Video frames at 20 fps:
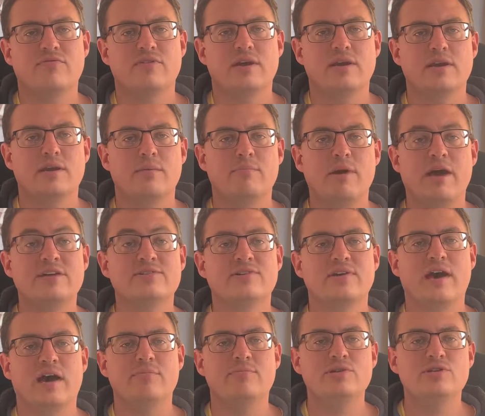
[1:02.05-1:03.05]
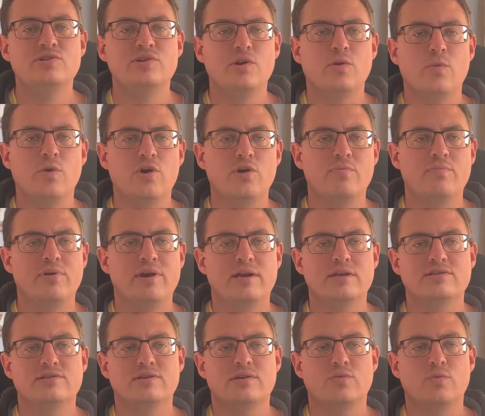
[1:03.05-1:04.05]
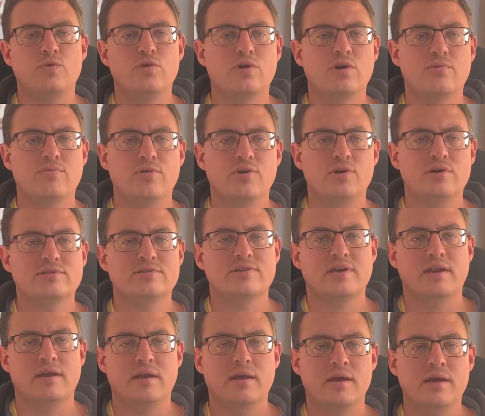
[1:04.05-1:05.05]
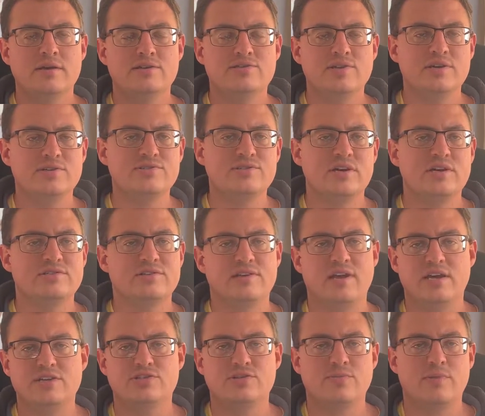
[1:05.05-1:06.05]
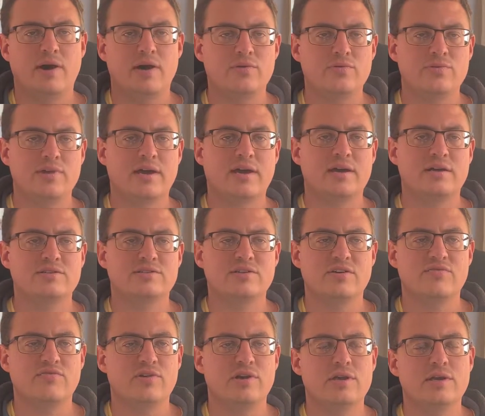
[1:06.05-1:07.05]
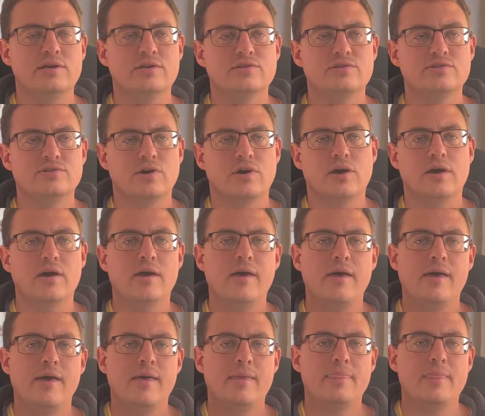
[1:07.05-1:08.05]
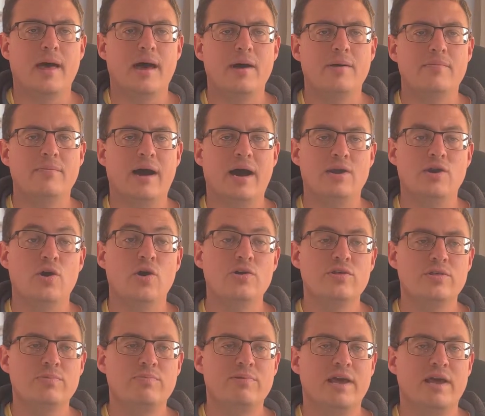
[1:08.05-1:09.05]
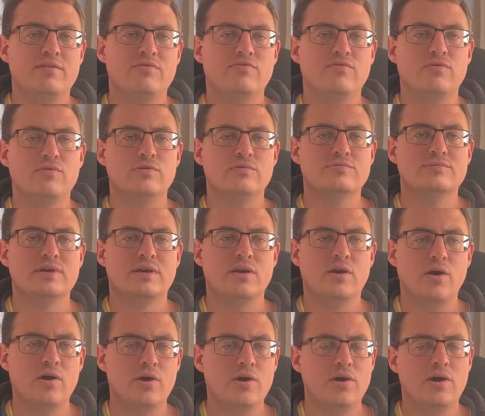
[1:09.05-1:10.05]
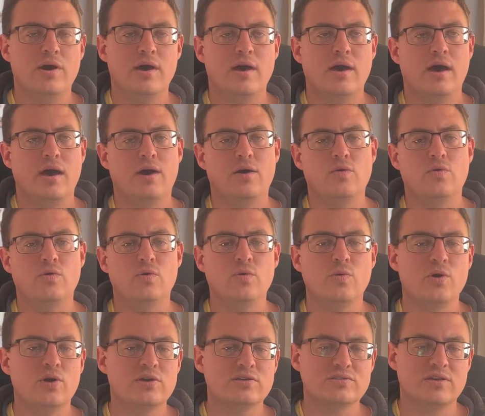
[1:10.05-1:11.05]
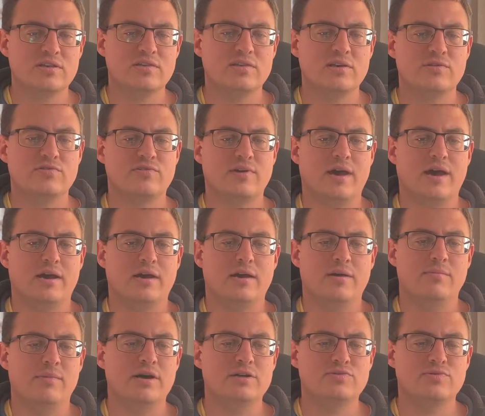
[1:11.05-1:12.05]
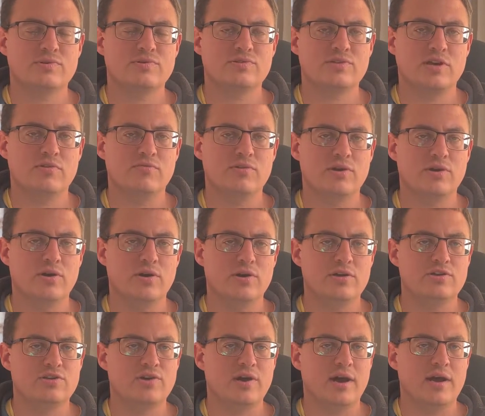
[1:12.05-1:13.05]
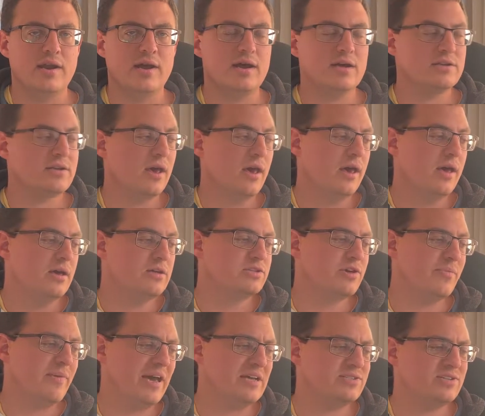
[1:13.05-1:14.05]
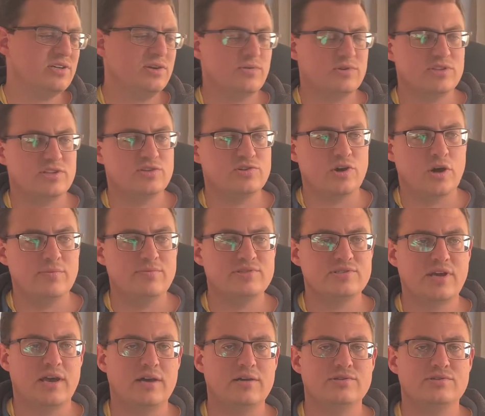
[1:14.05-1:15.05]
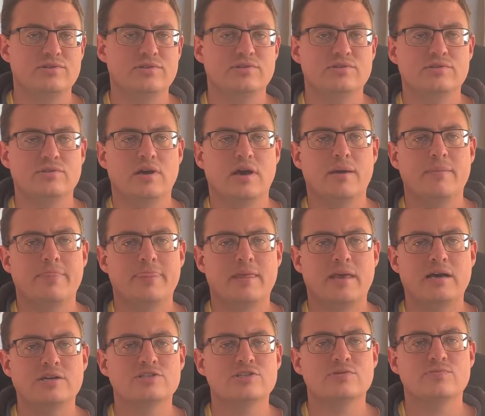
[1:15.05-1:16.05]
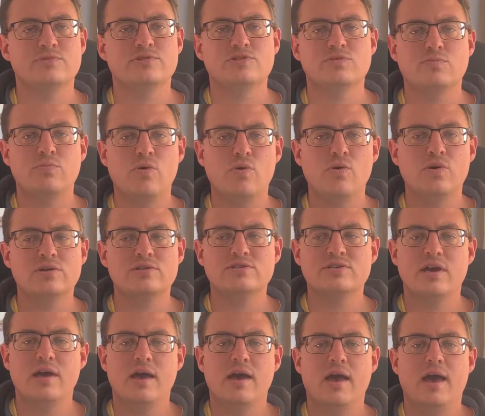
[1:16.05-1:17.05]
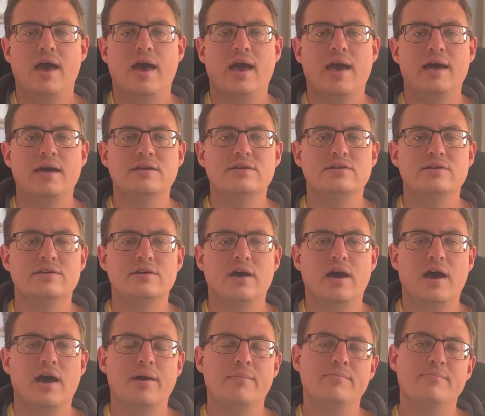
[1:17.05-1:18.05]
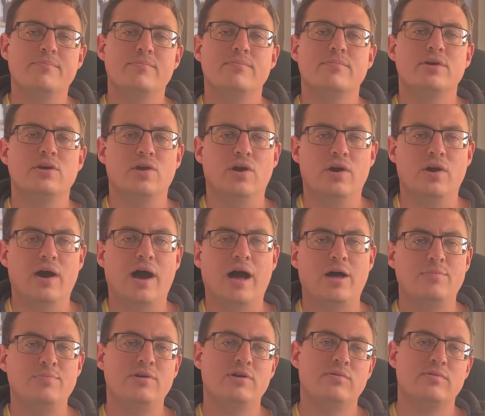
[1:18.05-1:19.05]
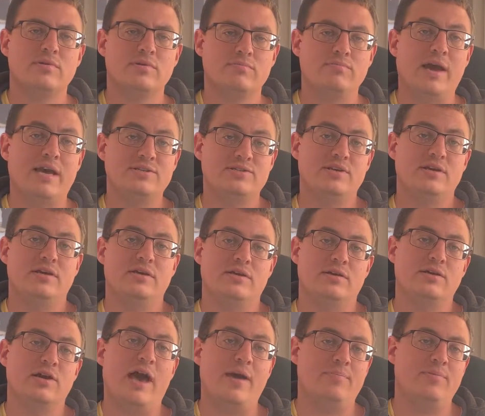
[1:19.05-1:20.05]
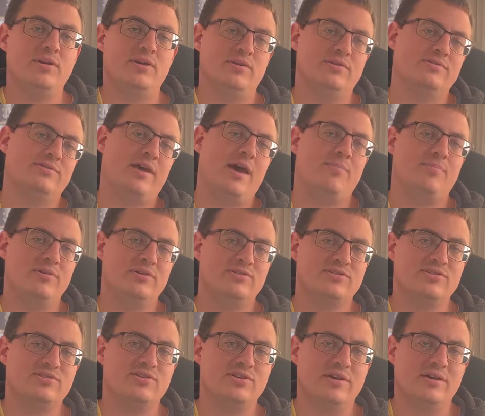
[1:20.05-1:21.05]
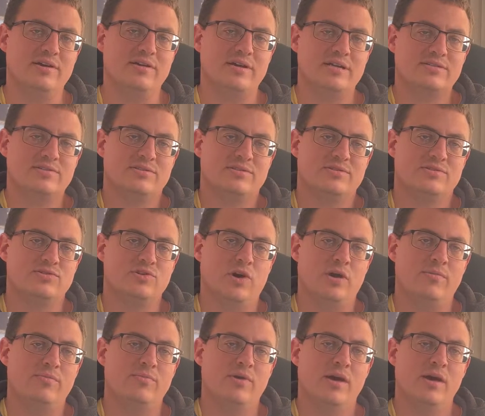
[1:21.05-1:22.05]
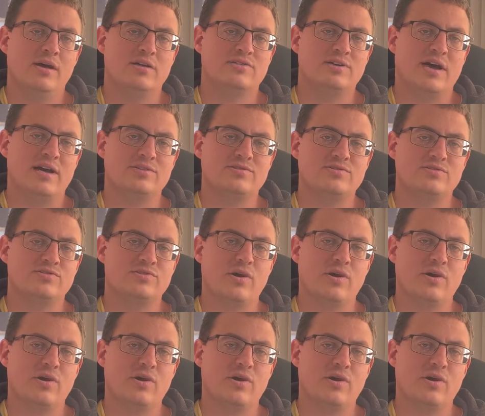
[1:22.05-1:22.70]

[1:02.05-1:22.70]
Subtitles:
And basically, I've been doing WordPress and WooCommerce and CSS and HTML and all that kind of stuff for years. So I know the platforms, I know how it all works. So I thought, I might as well just give it a go and try it out. So basically, what the job entails is customer support and helping, basically happiness engineer. That's the job title.